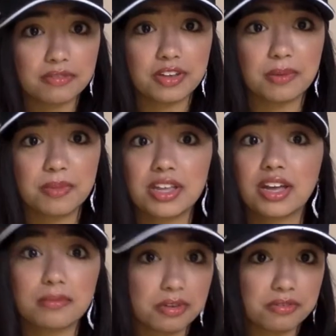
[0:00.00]
family
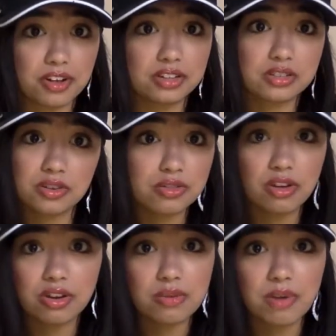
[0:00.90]
and my friends no
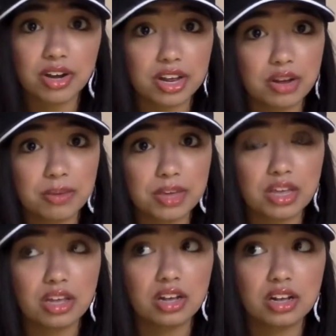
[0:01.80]
longer want to hear
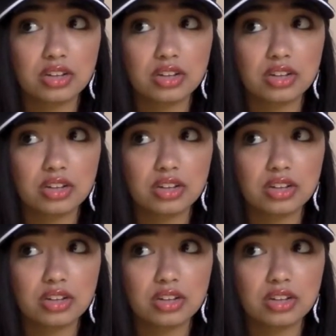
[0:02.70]
me